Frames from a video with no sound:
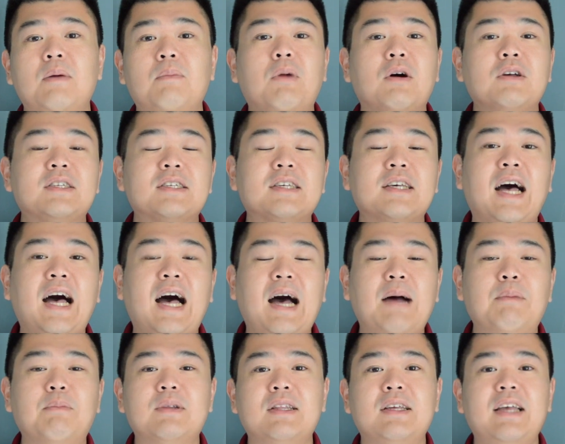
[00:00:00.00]
most
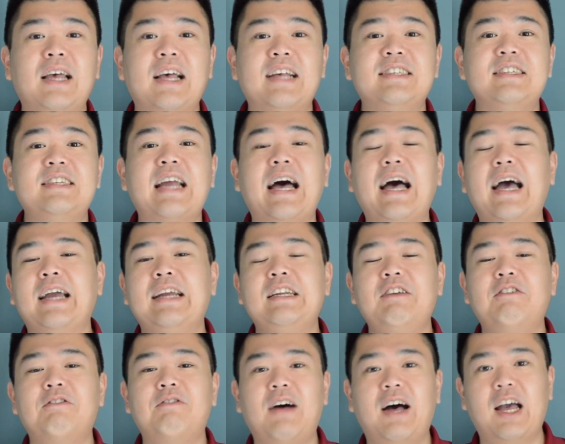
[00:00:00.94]
commonly as
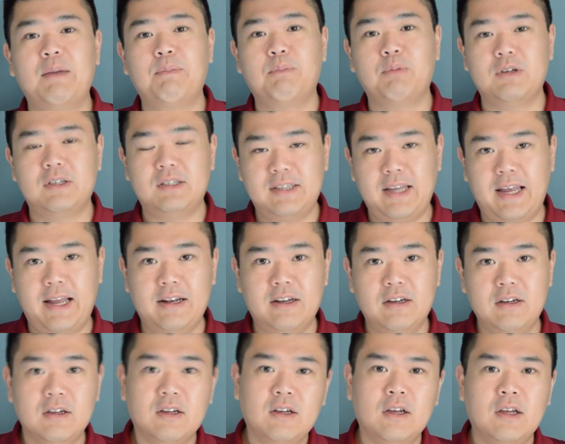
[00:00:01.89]
95%.
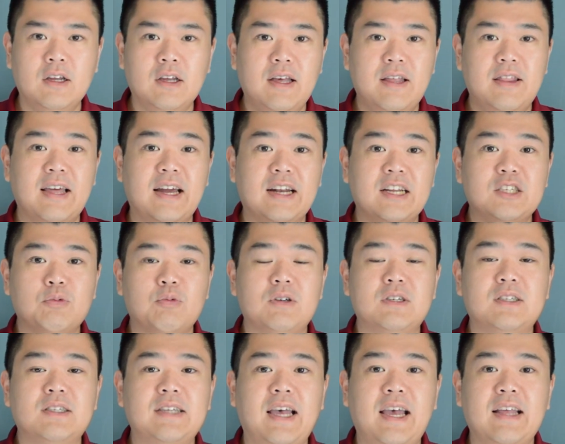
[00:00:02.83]
That is, we're
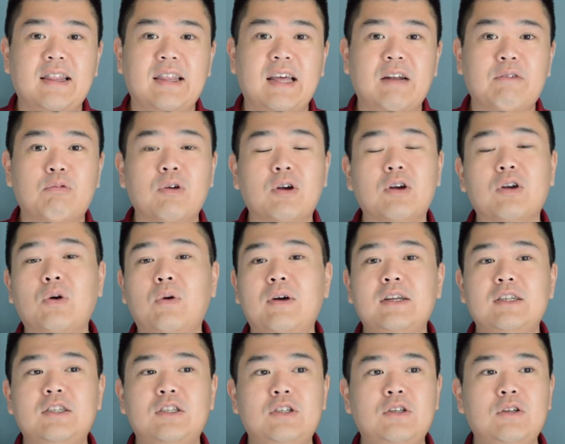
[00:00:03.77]
saying that if we're
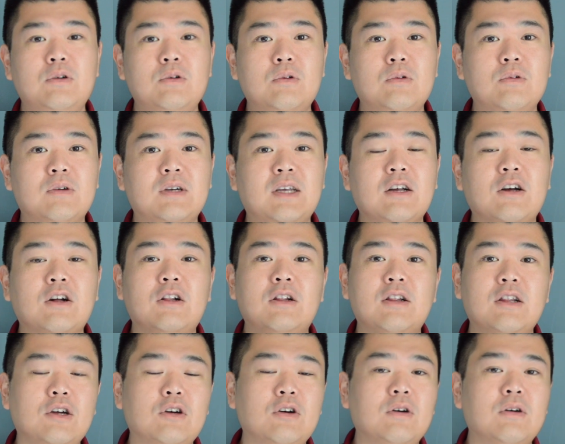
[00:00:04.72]
going to
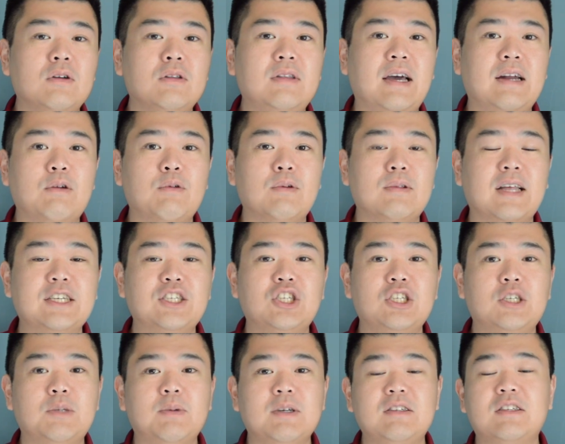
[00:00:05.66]
conclude that a
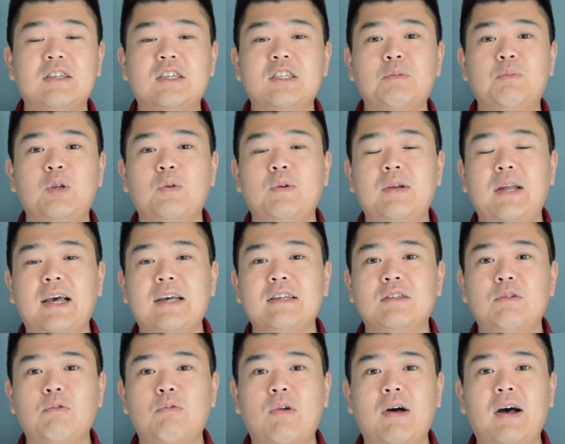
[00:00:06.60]
relationship exists between
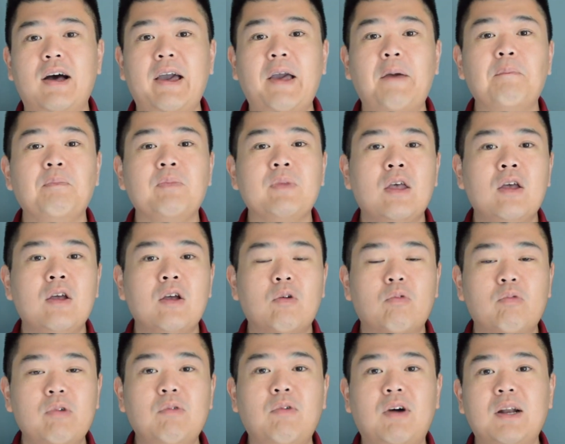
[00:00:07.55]
X and Y,
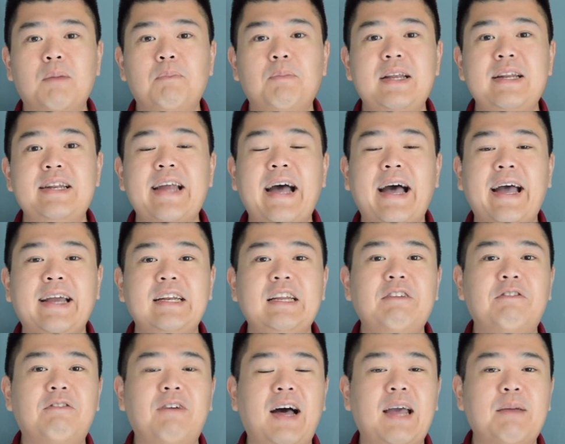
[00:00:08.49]
we want to be
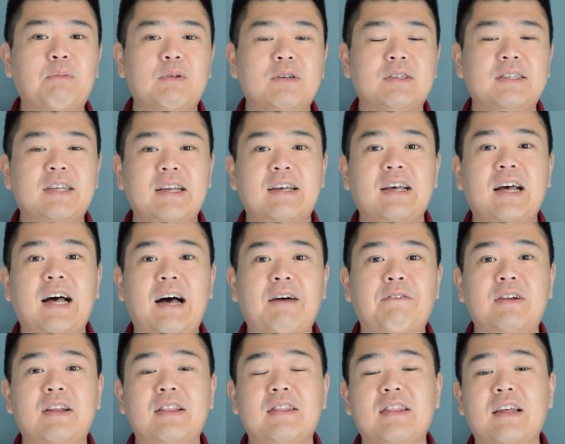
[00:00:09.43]
95%
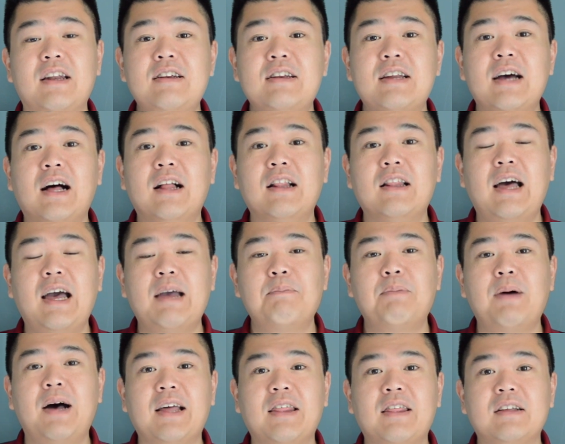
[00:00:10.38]
confident the null
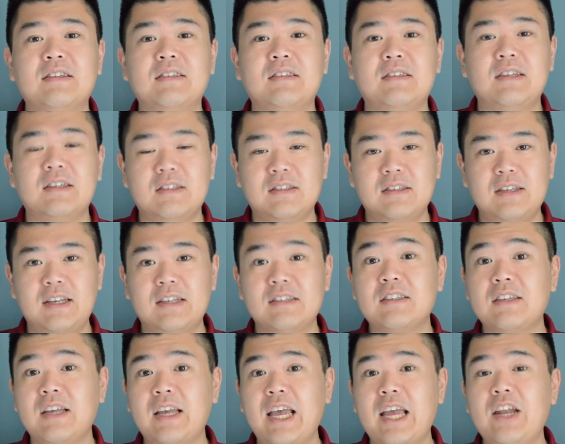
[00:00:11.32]
hypothesis
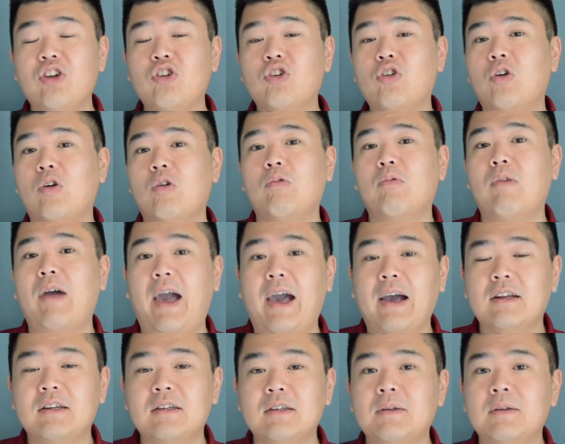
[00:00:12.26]
is incorrect.